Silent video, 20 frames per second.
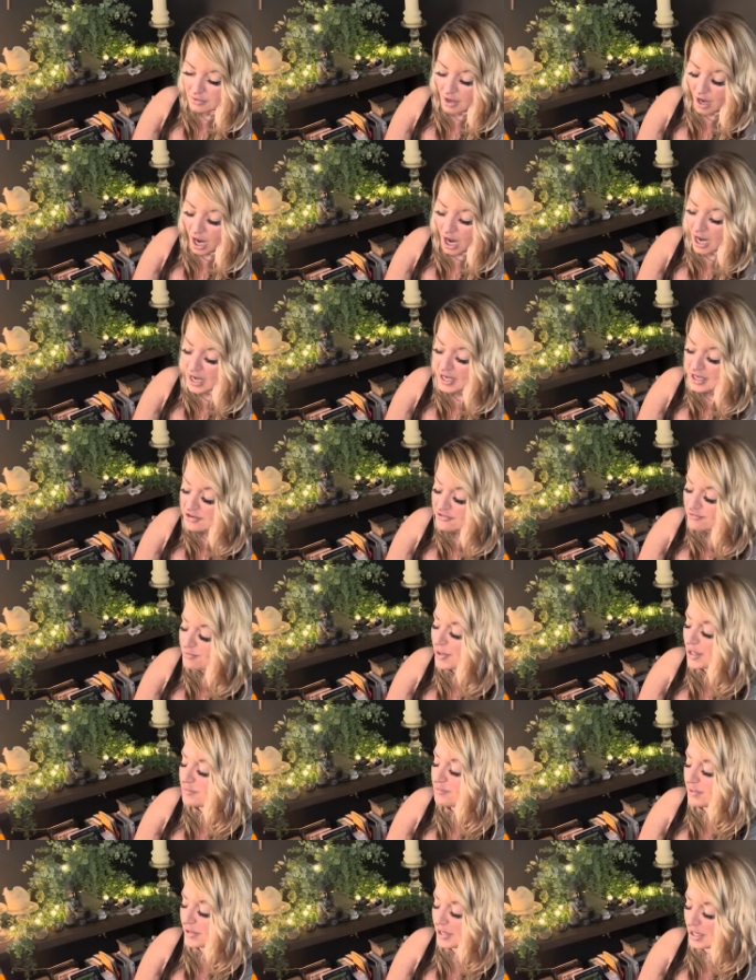I have
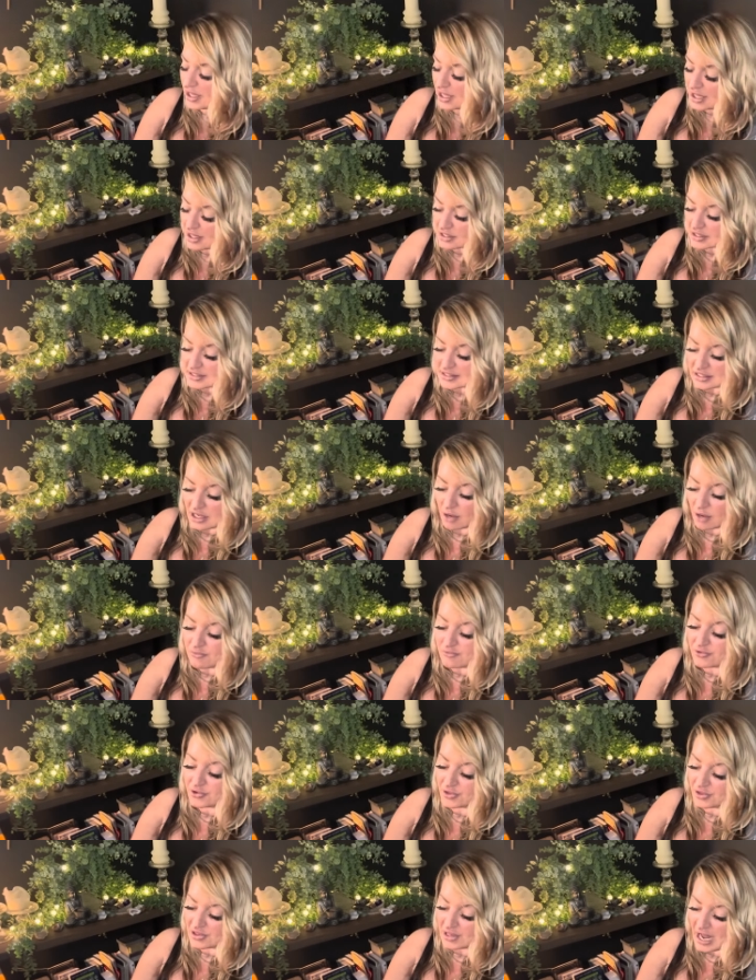been picking this up
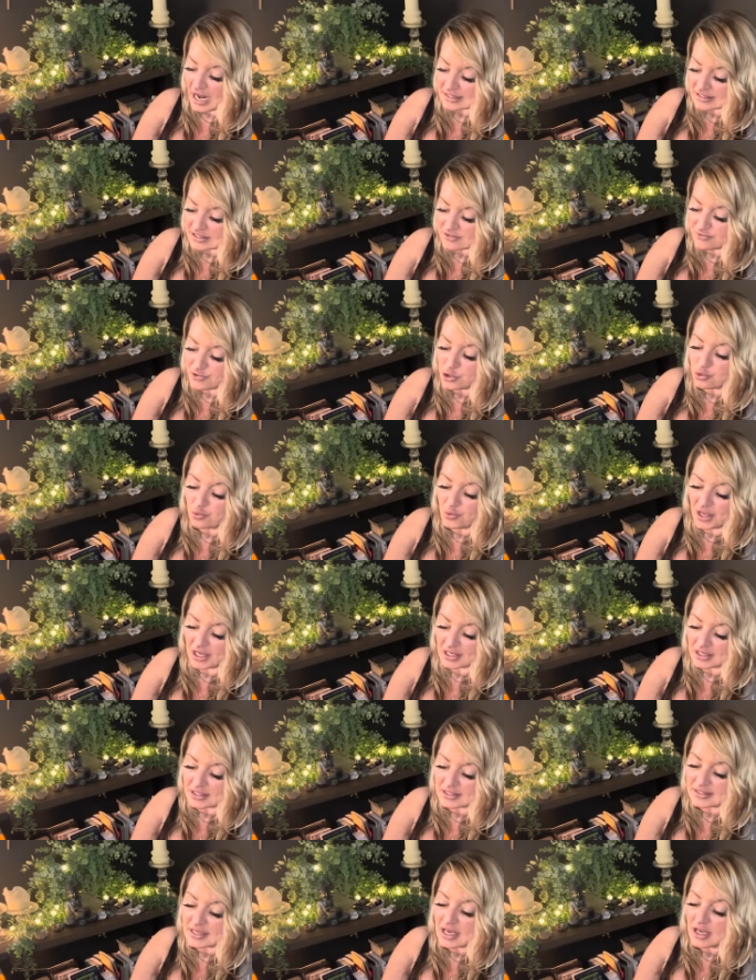for the last few
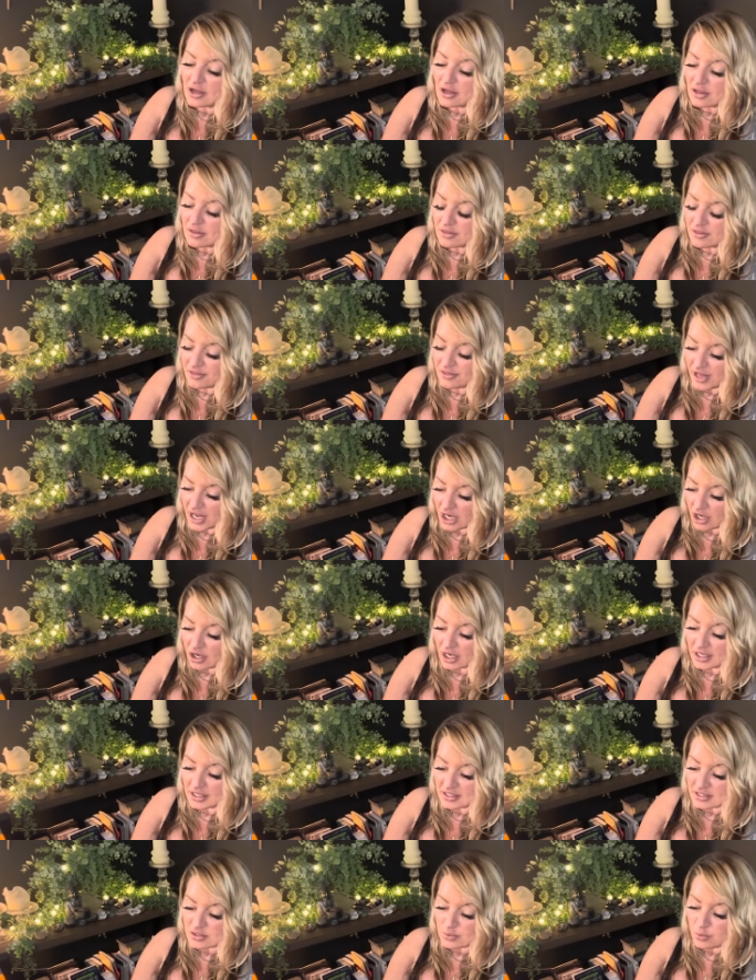weeks. There
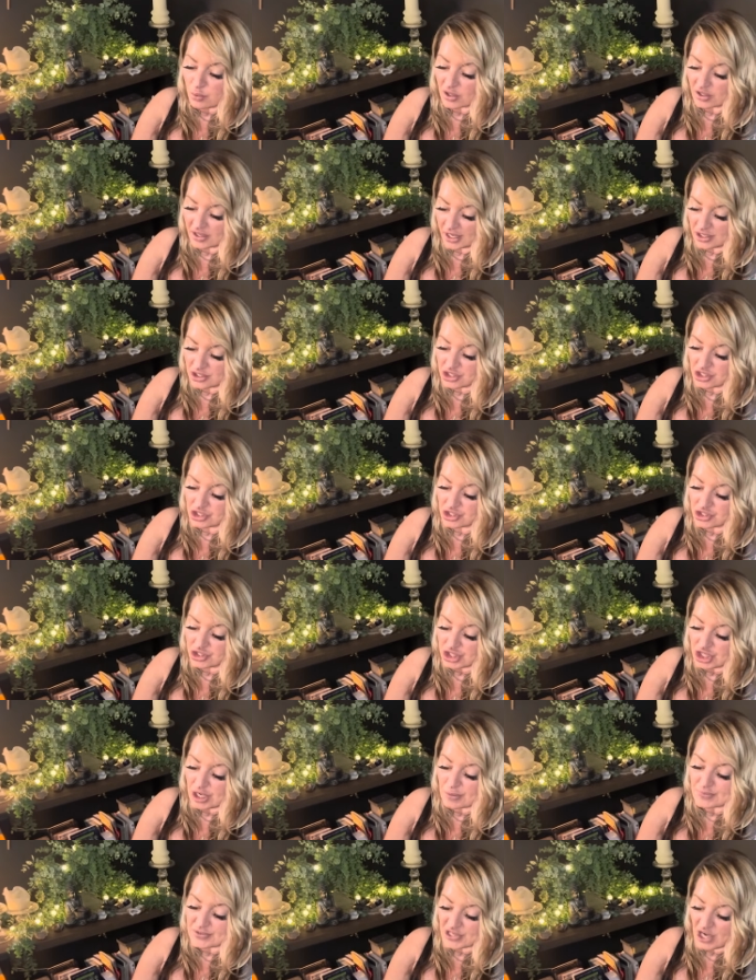is
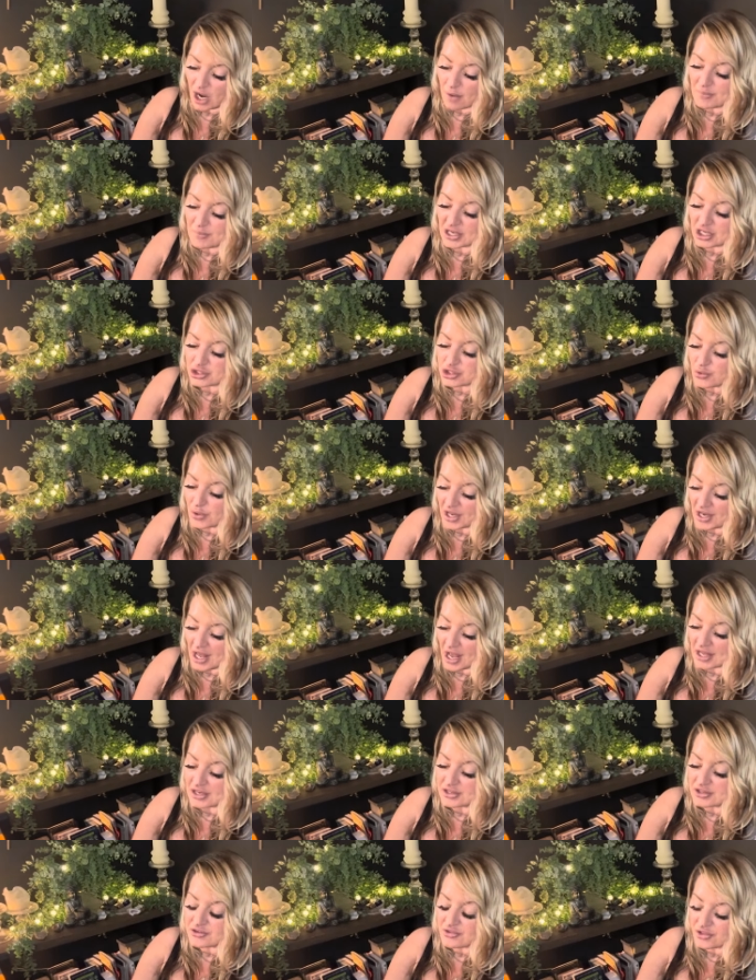relationships coming to an
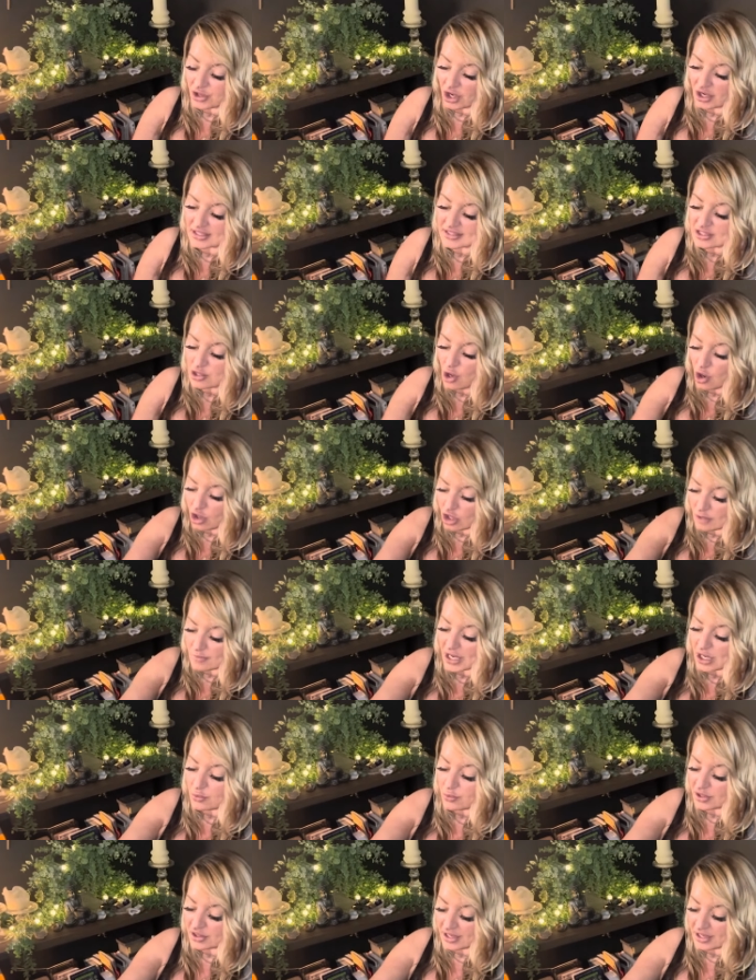end. There is
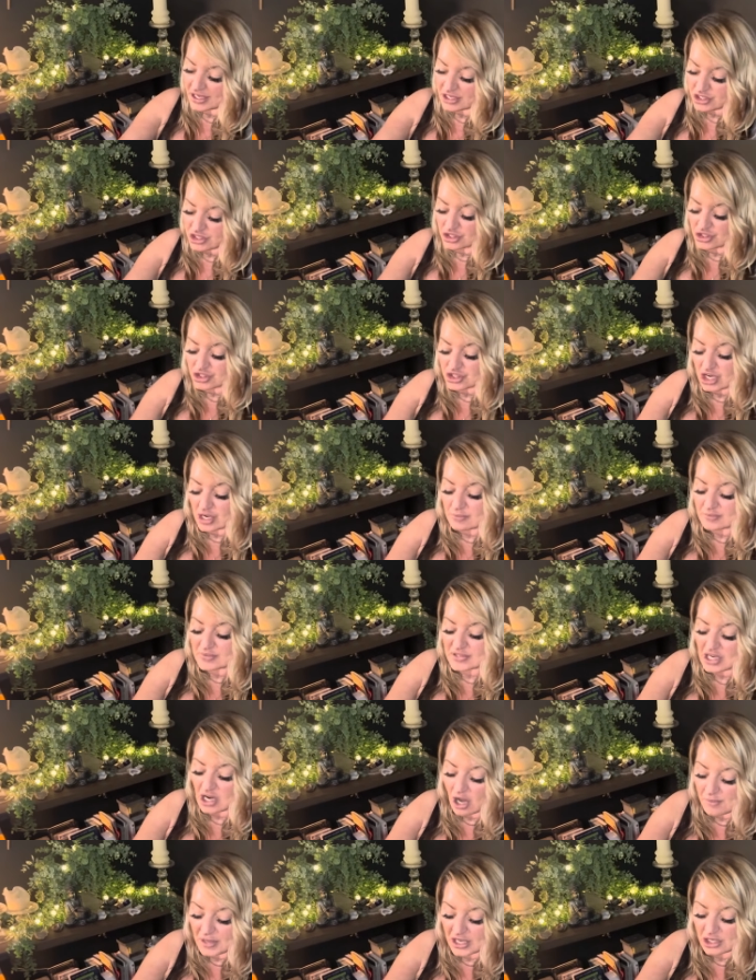karmic relationships
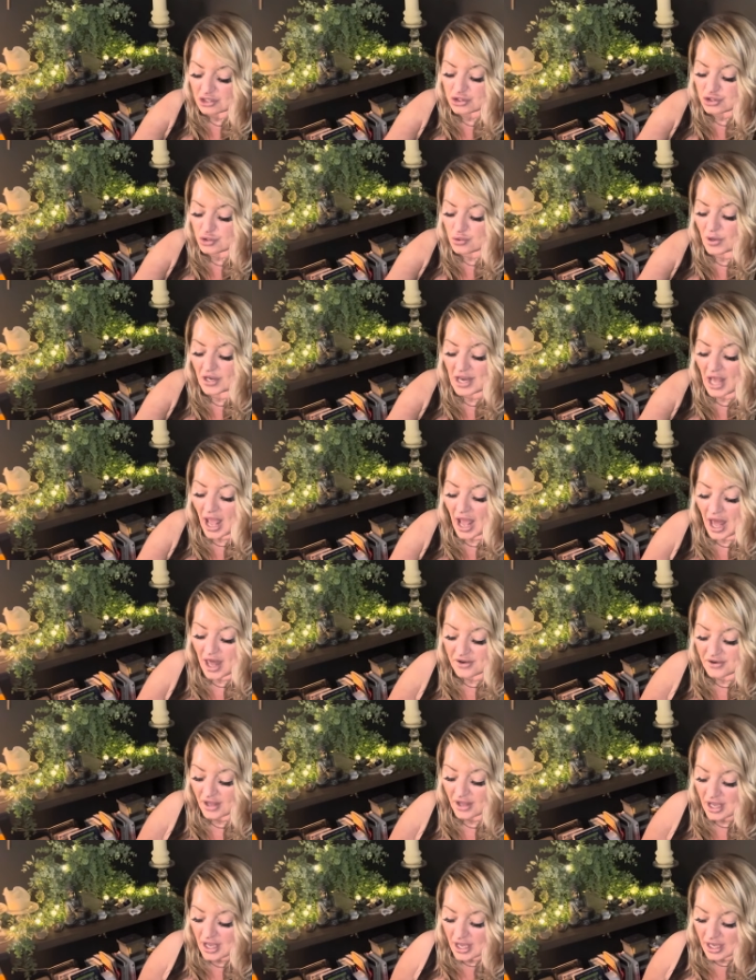coming to an end.